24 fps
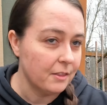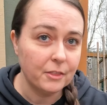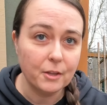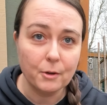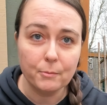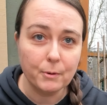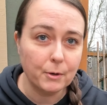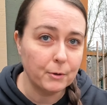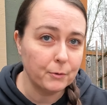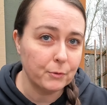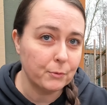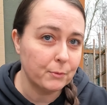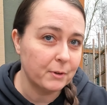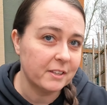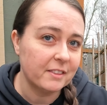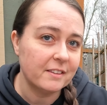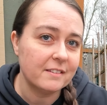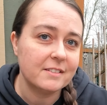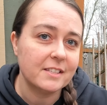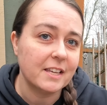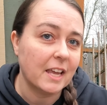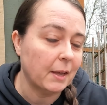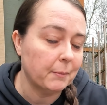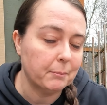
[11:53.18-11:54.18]
They'll both work
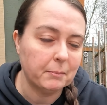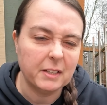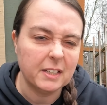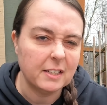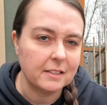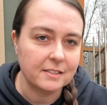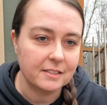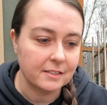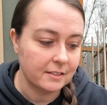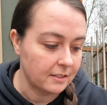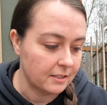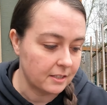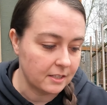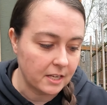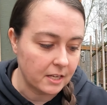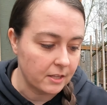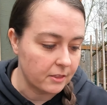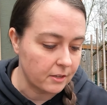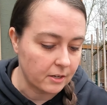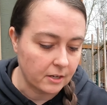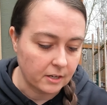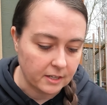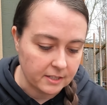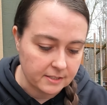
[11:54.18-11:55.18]
the same medicinally.
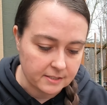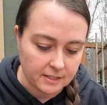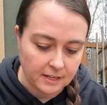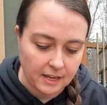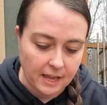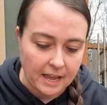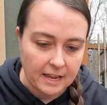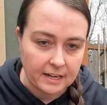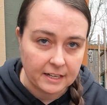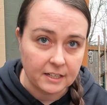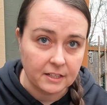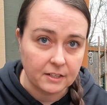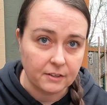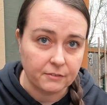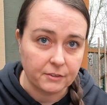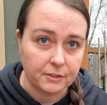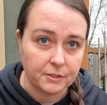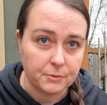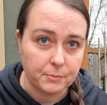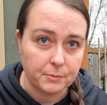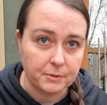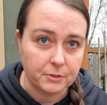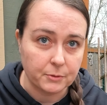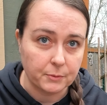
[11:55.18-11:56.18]
There isn't any
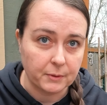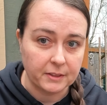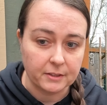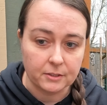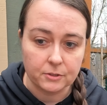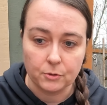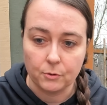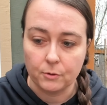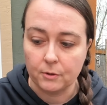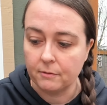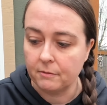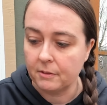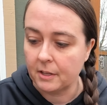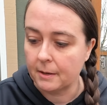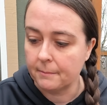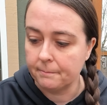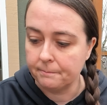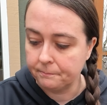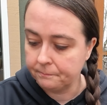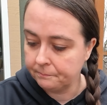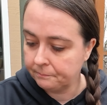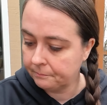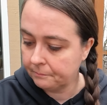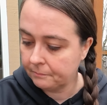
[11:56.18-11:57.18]
difference between the two of
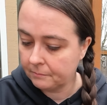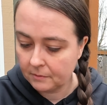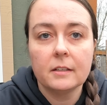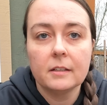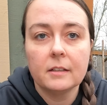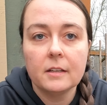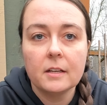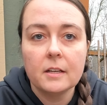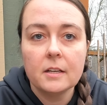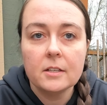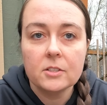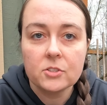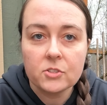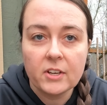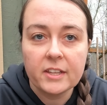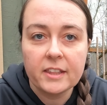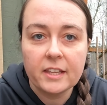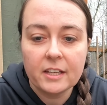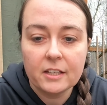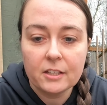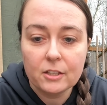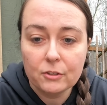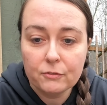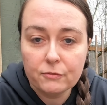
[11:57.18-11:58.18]
them. So I
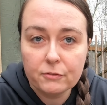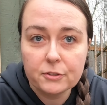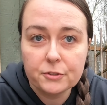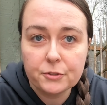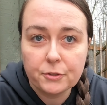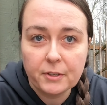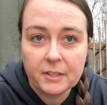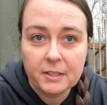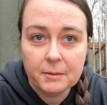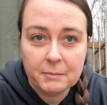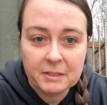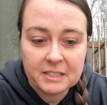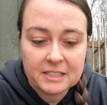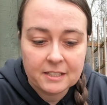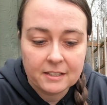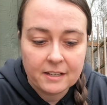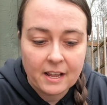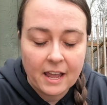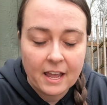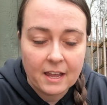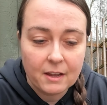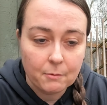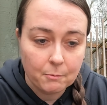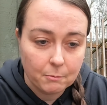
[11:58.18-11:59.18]
thank you for joining me
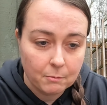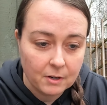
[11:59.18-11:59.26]
today.